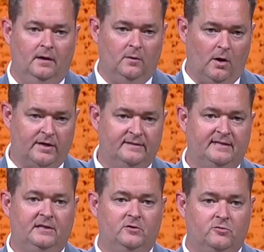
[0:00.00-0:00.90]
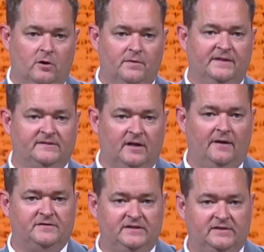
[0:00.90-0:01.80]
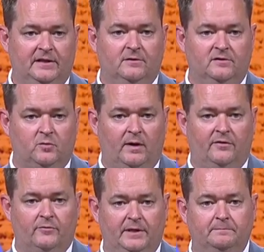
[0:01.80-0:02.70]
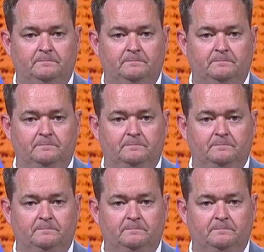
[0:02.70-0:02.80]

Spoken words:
our continued growth this offseason here in 23.